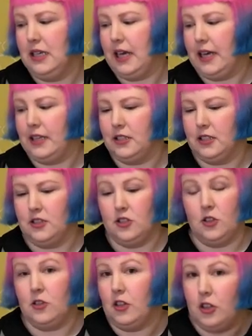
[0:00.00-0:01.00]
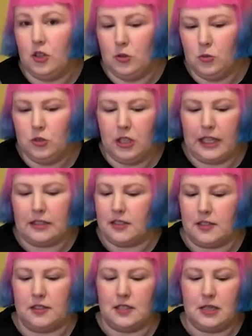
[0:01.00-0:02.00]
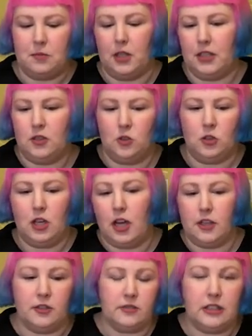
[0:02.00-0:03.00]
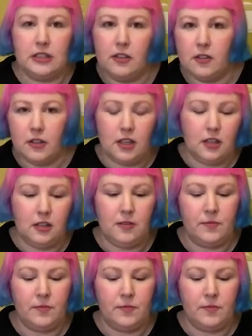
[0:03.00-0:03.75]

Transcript: And do you think you would? Like, does it seem like your kind of thing?